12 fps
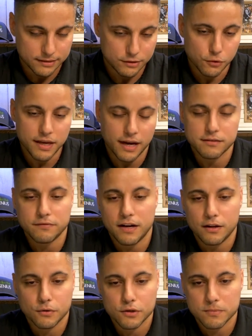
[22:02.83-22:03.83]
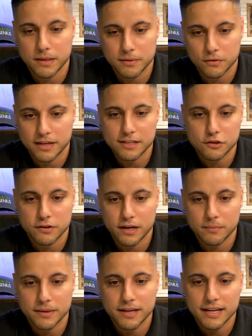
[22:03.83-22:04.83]
2,000 followers maybe on
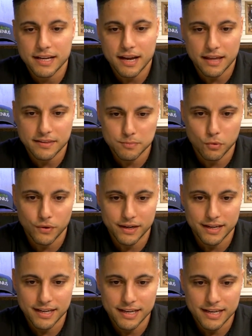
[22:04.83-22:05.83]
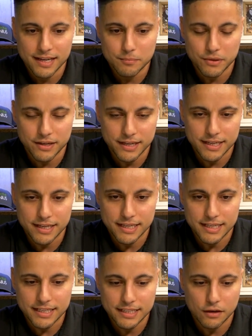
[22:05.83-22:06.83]
Instagram at this point. But,
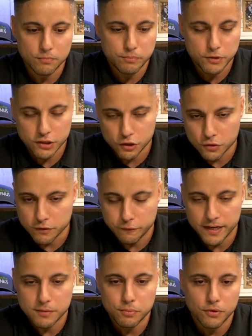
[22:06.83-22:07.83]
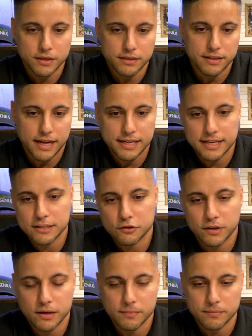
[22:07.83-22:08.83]
you know, just using Facebook and
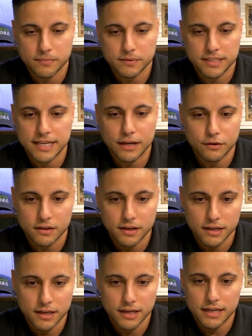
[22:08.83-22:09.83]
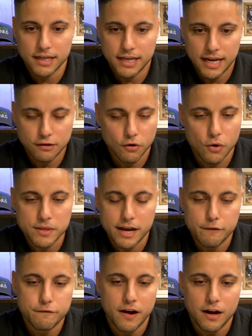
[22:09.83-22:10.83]
Instagram together and growing
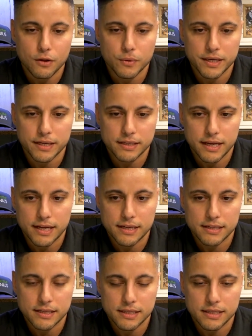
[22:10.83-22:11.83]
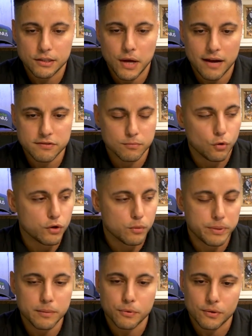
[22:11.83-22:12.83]
that following, and you have some loyal
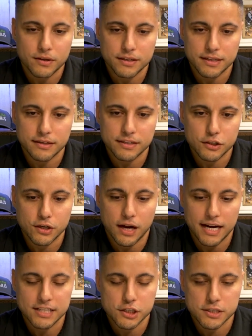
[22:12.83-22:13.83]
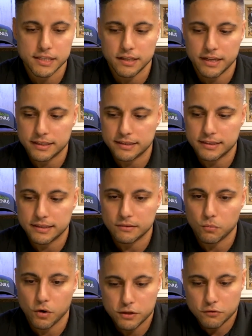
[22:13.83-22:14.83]
people, you know, and I could just see, like,
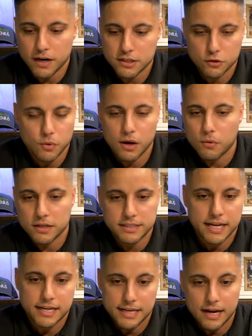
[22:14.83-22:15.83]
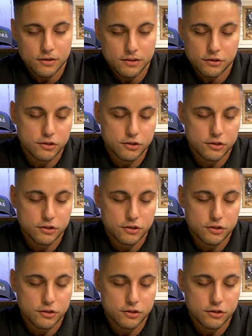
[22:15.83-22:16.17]
what direction do I want to take it now?